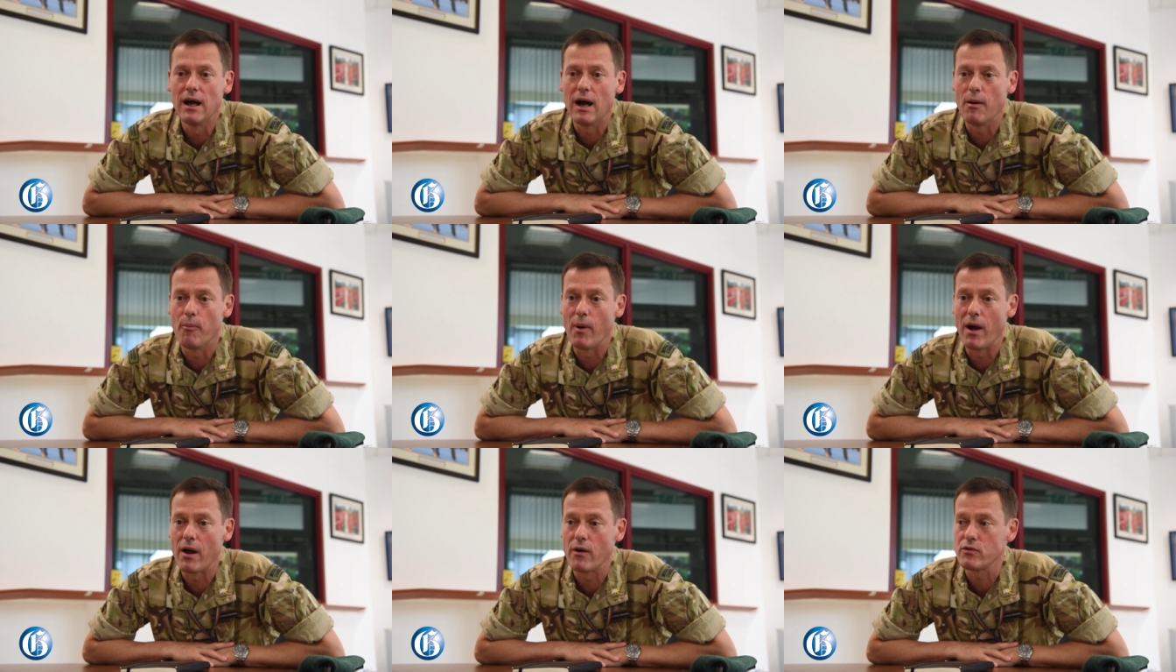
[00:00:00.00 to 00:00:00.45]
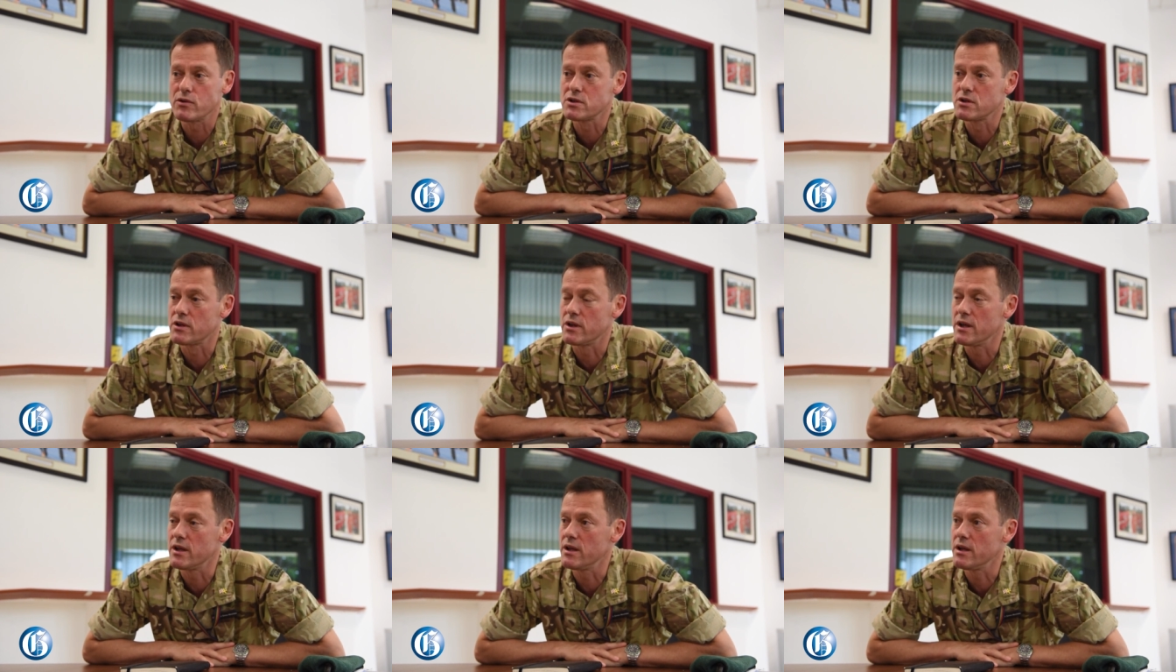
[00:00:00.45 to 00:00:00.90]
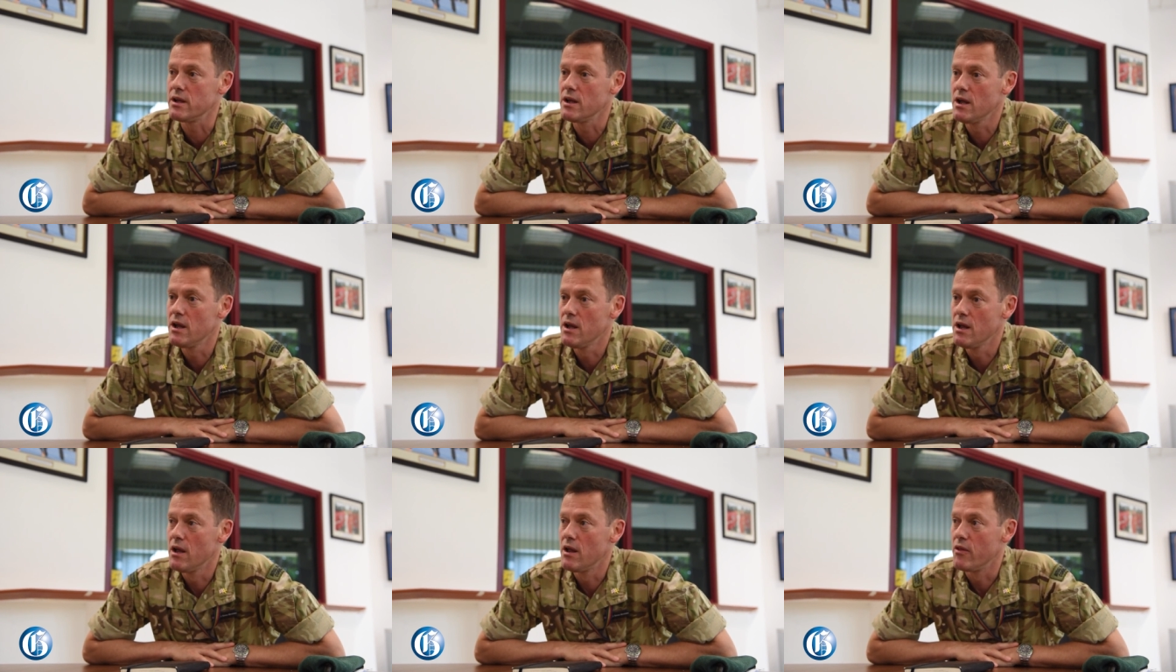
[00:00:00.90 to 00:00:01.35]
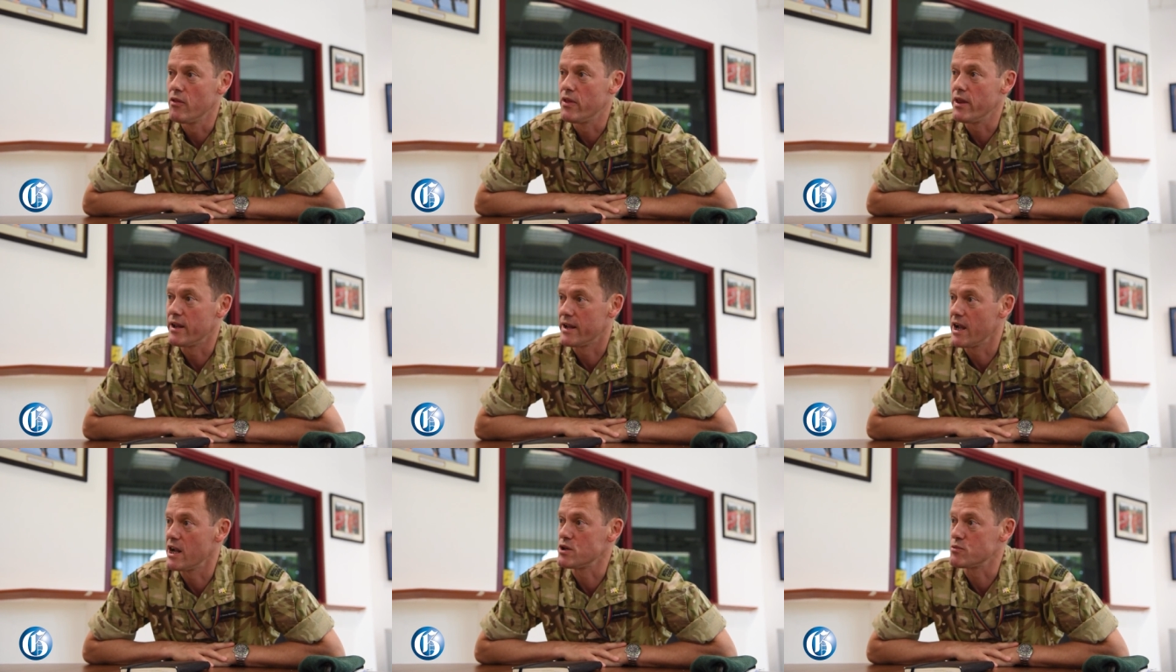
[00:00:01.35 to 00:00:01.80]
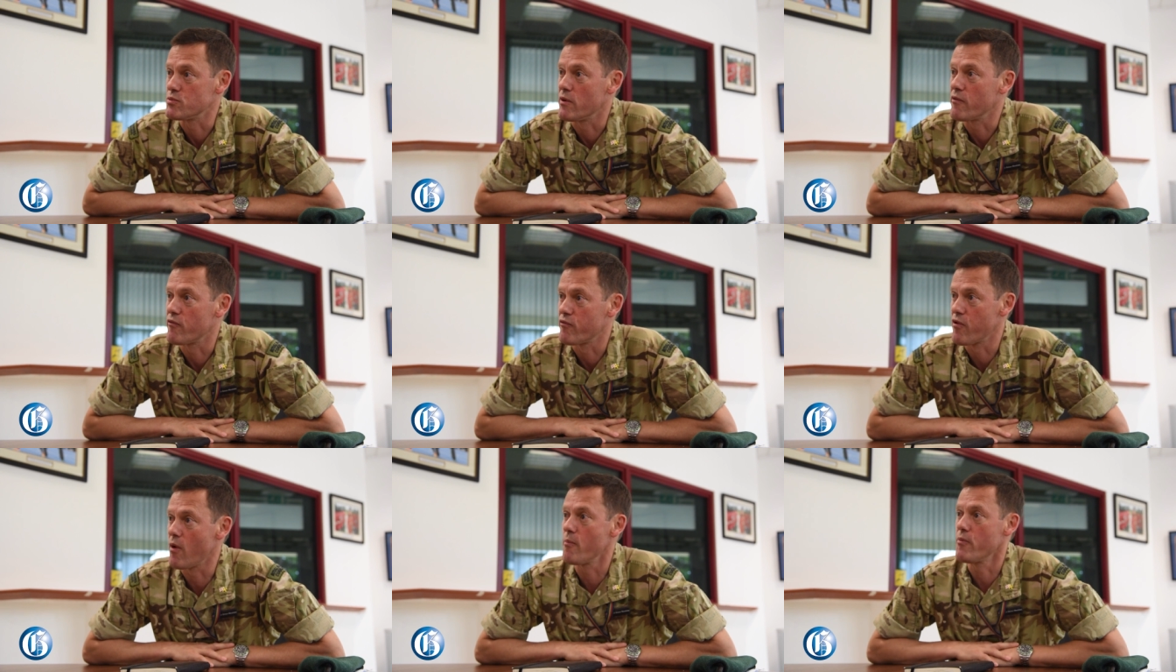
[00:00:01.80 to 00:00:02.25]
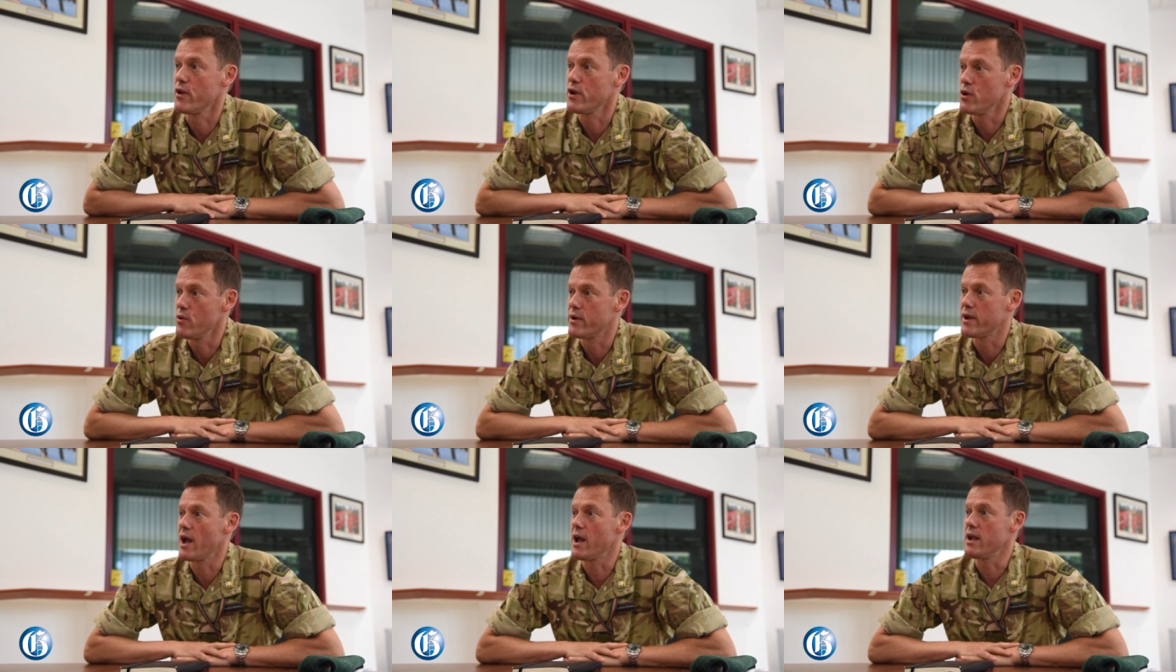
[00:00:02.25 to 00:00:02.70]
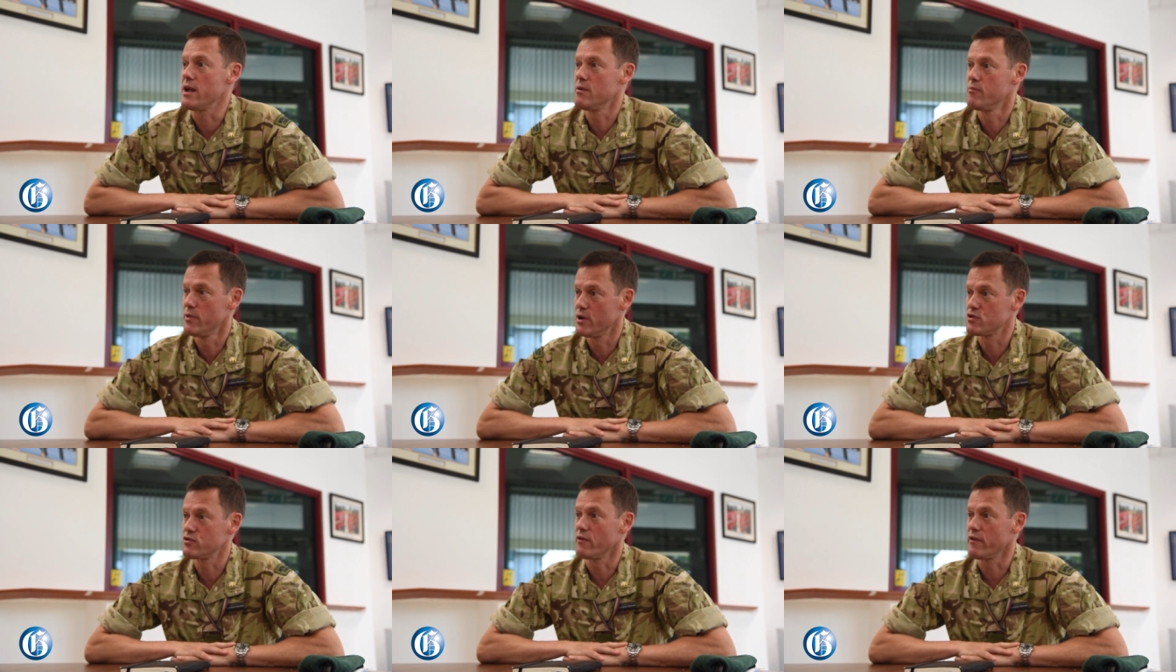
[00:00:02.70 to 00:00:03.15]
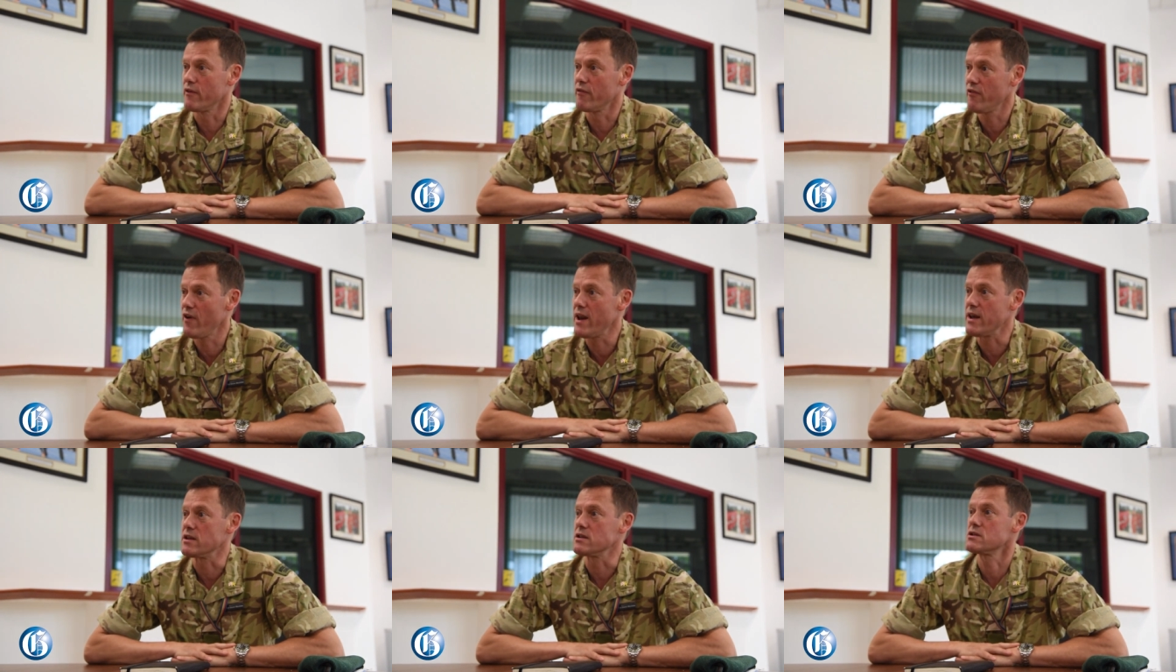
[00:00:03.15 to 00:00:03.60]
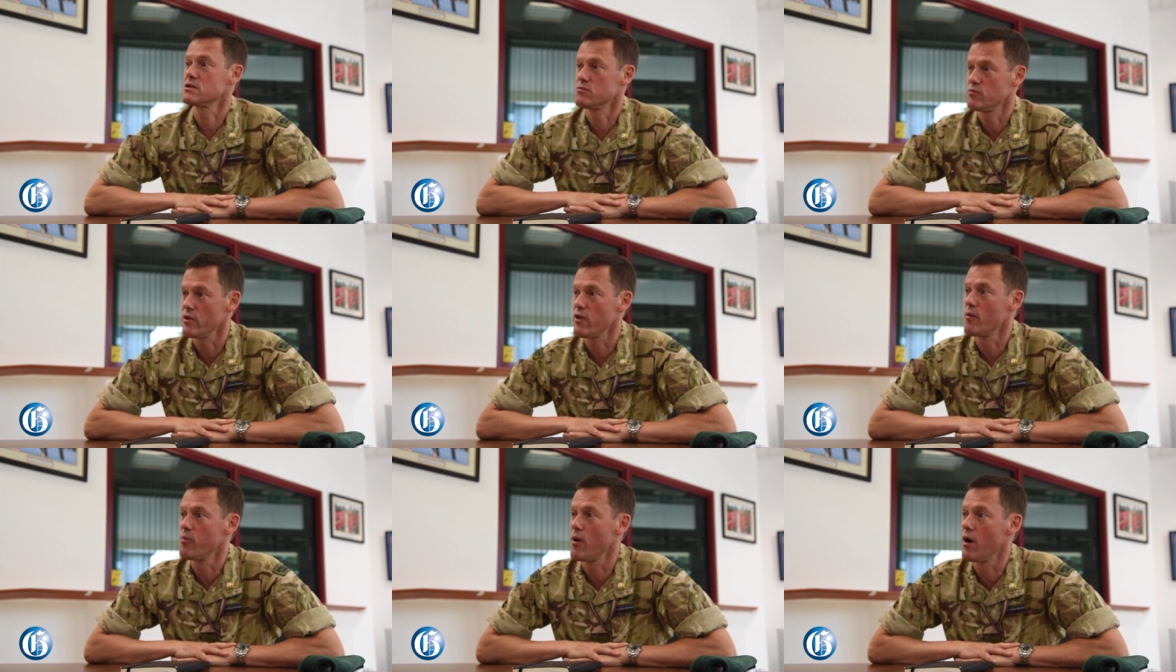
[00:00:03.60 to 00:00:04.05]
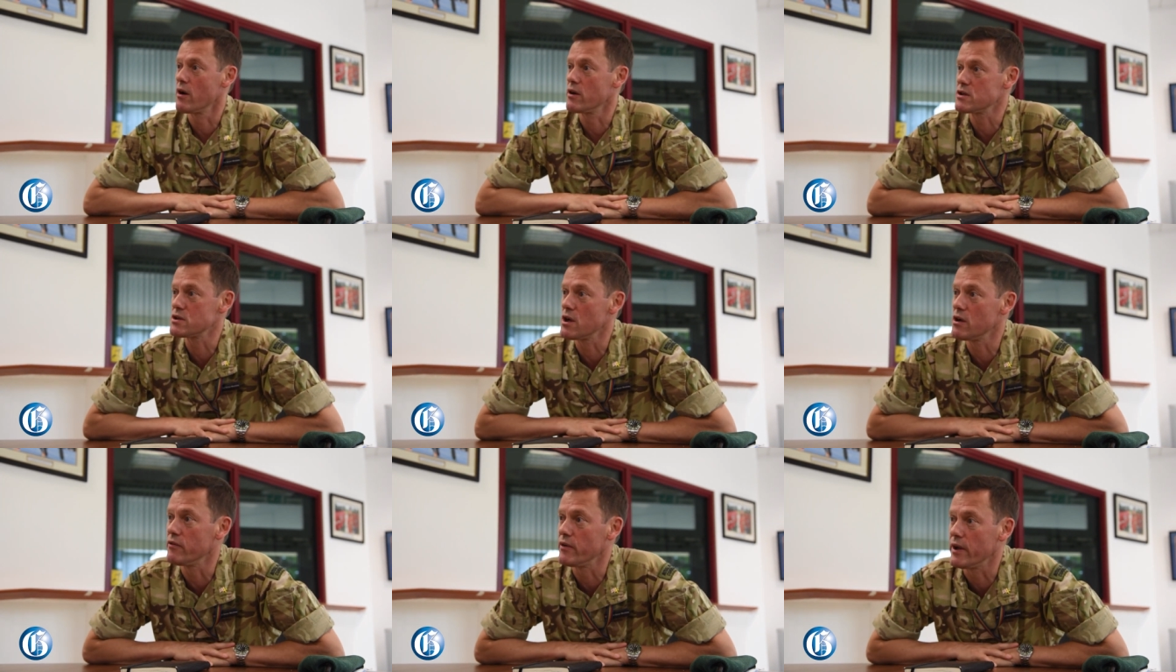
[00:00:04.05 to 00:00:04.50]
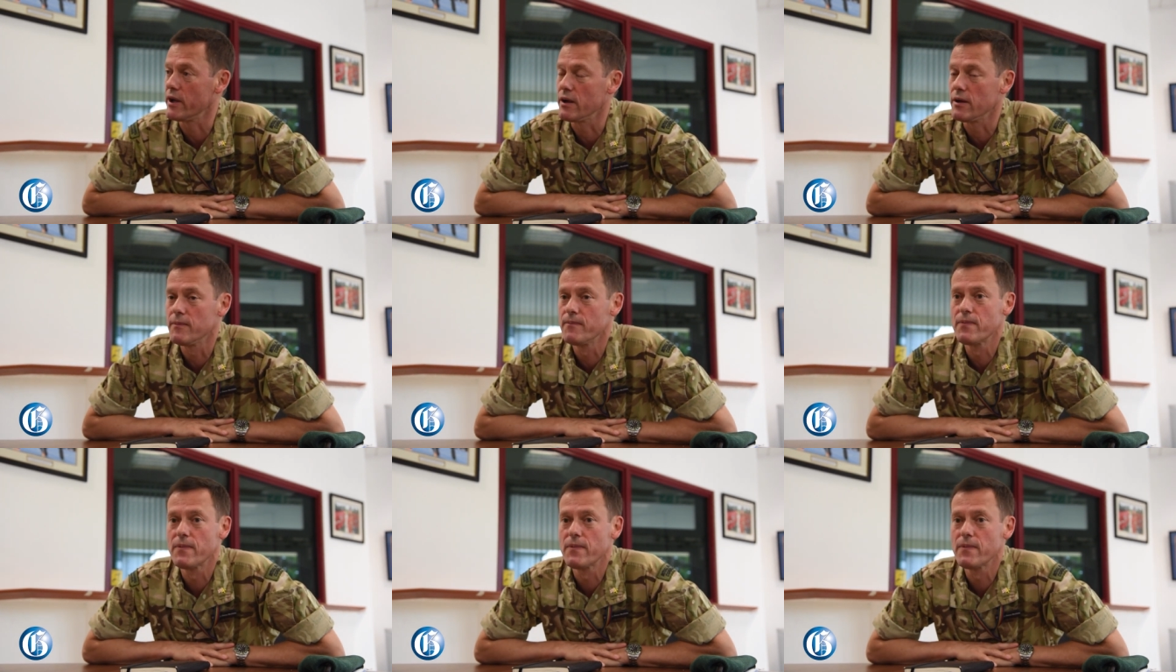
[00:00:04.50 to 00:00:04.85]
about the, the engagement from the UK Ministry of Defence with our partners over here.